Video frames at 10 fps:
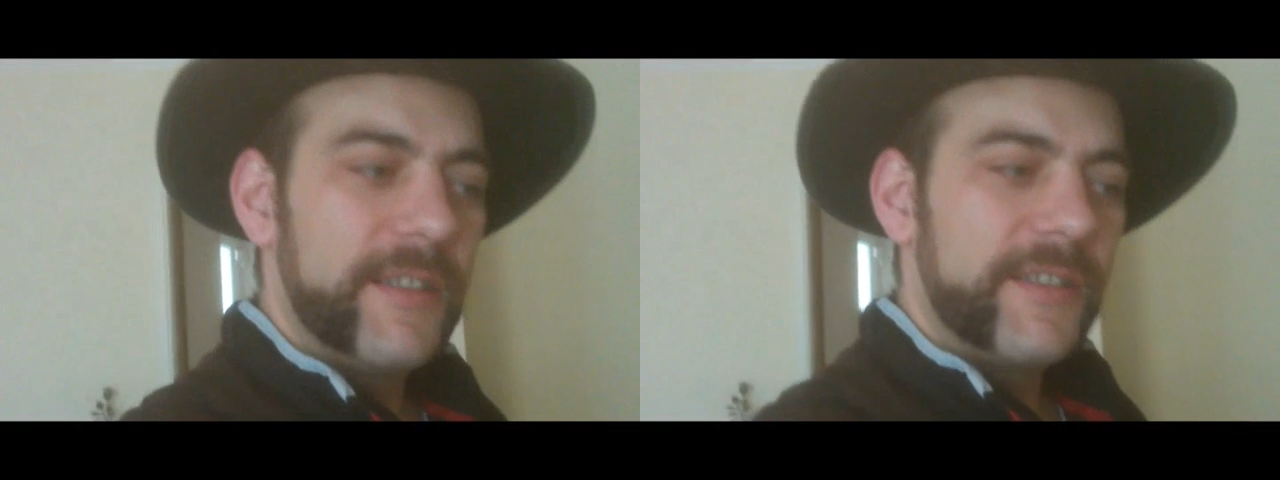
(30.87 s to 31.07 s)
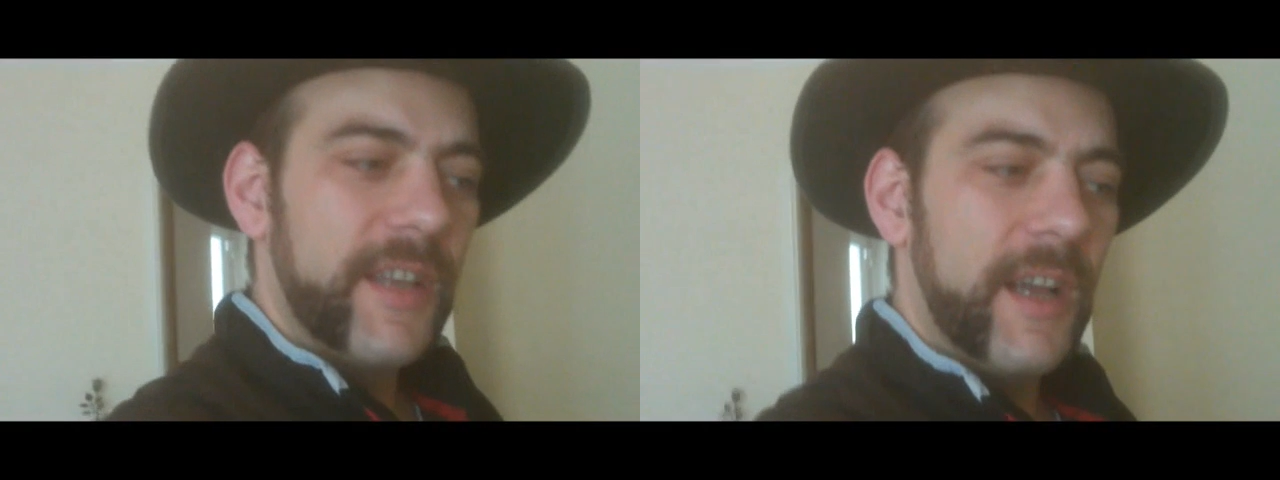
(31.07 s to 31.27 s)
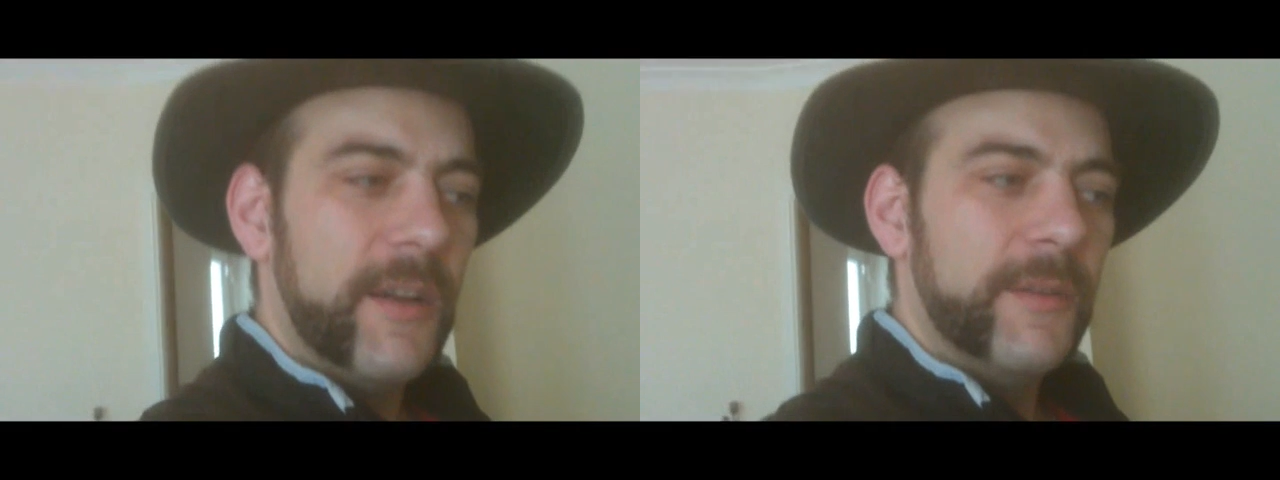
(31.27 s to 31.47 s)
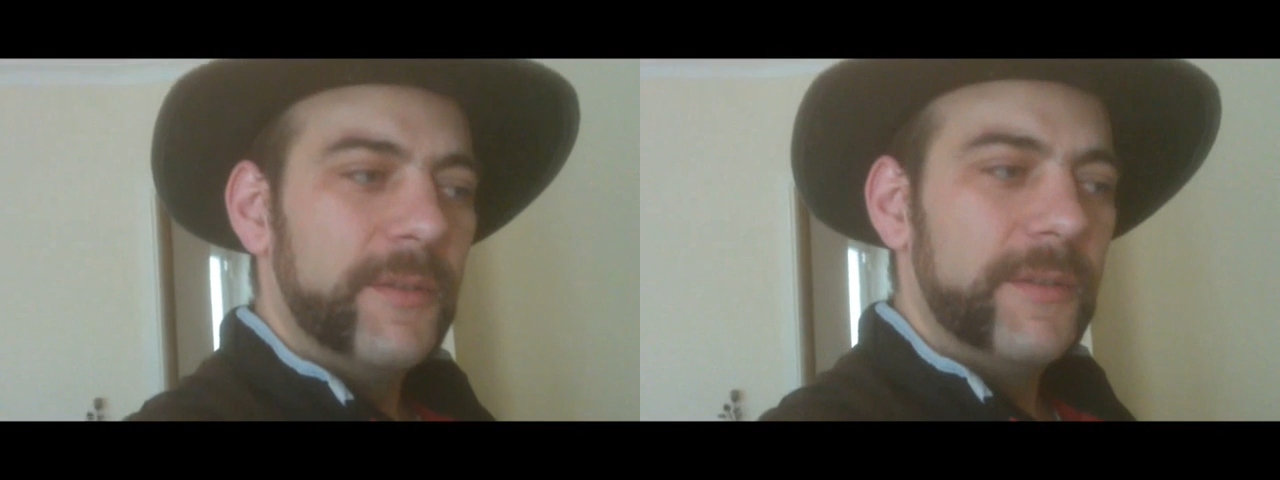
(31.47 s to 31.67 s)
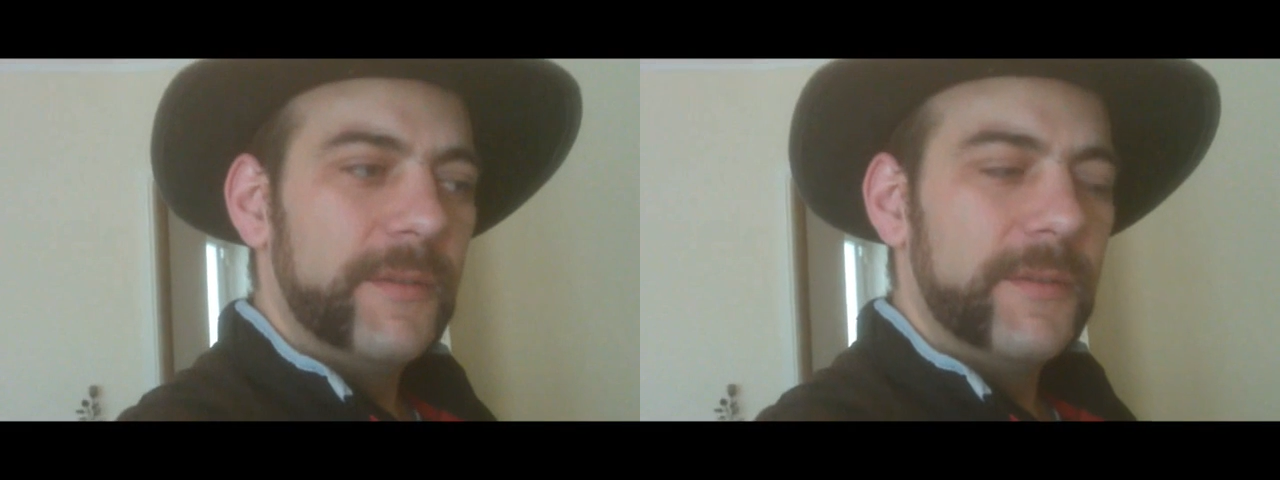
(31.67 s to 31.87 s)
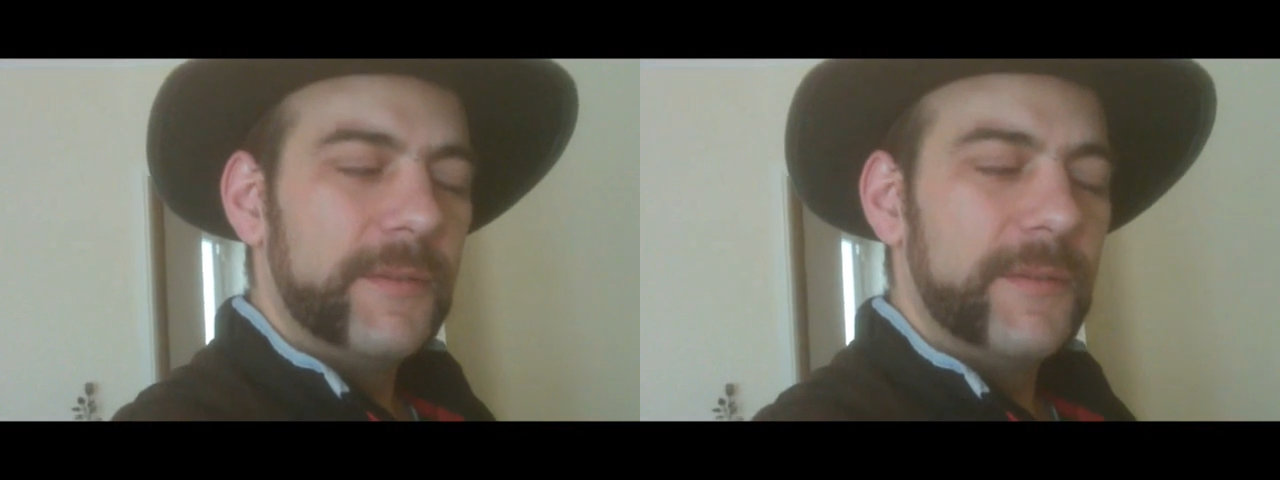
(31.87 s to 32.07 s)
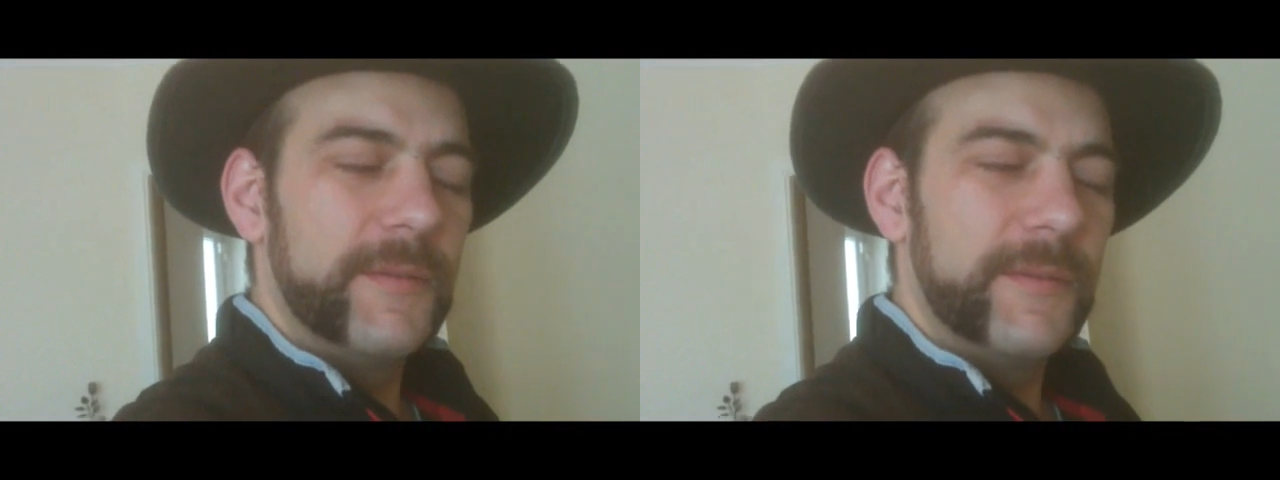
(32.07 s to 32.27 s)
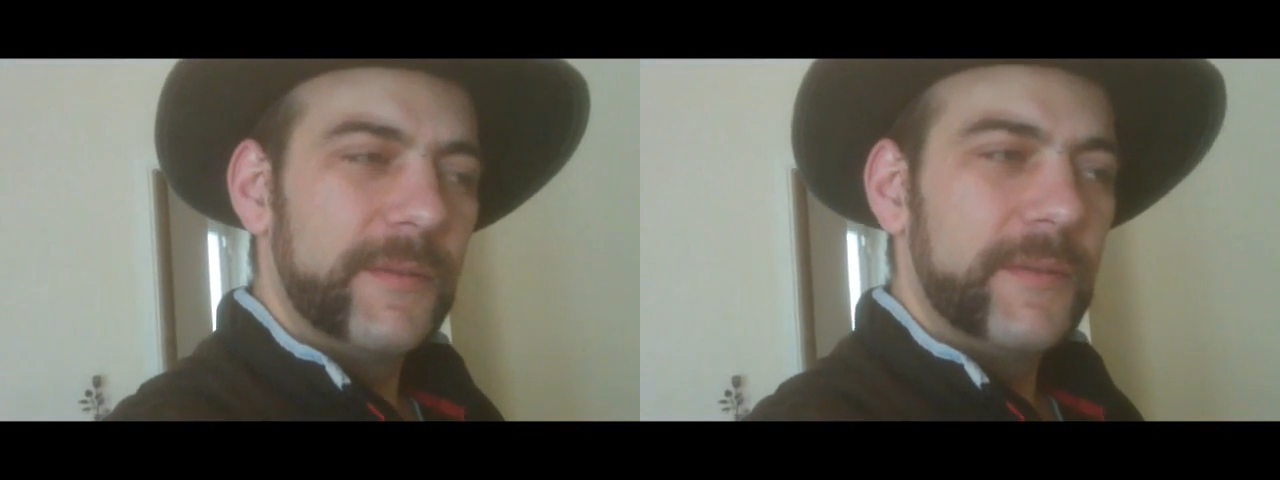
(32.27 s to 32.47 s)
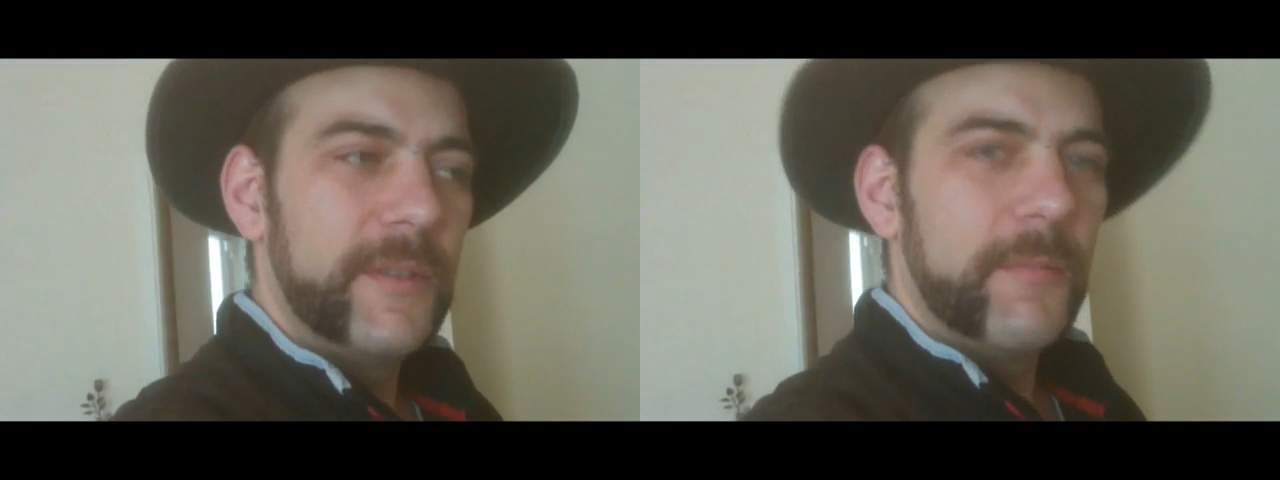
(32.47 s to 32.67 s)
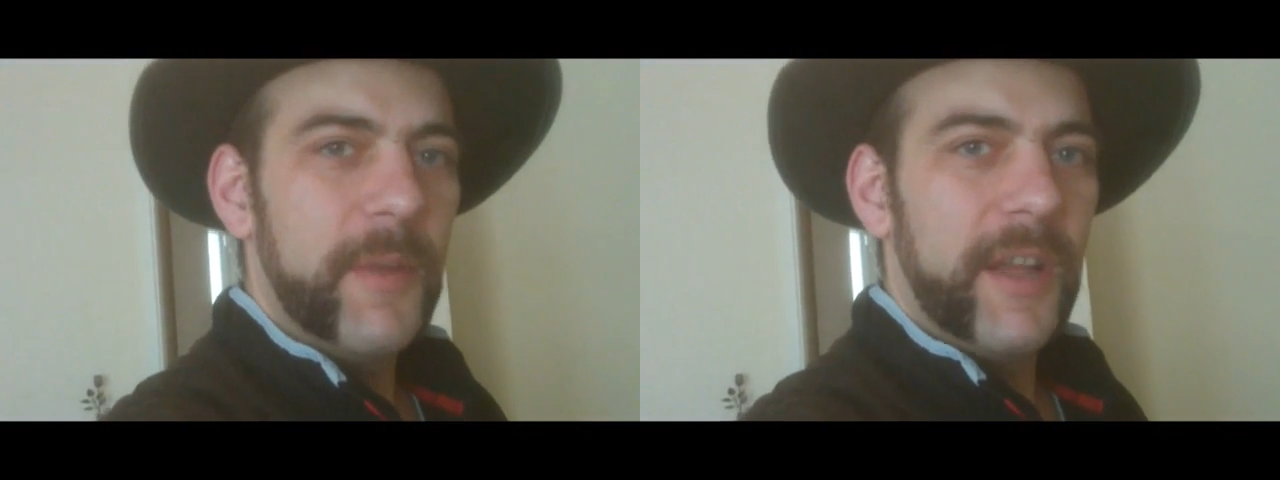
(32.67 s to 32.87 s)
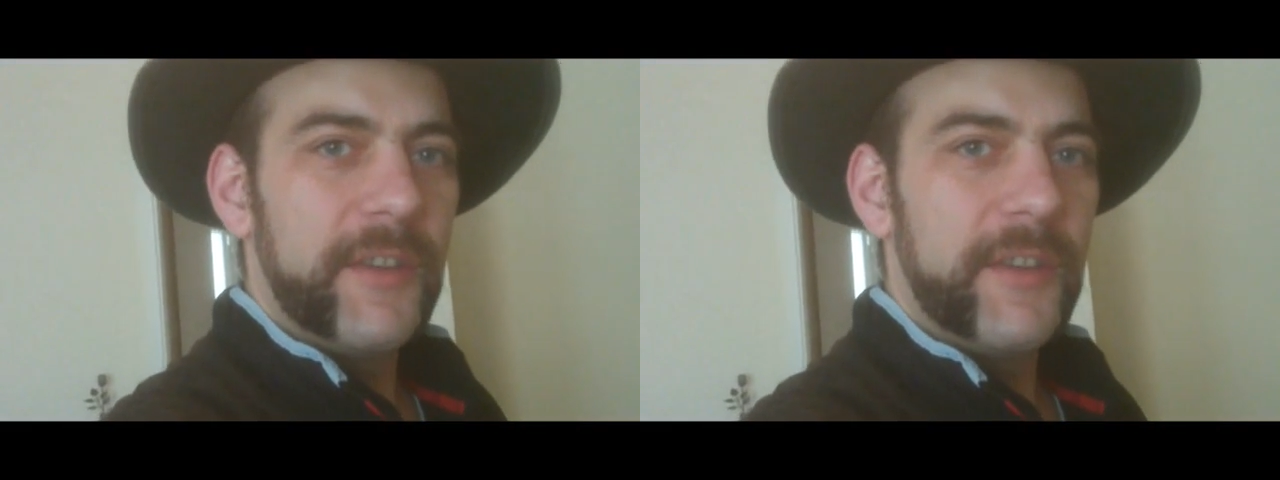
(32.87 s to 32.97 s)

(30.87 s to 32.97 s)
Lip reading: so a bit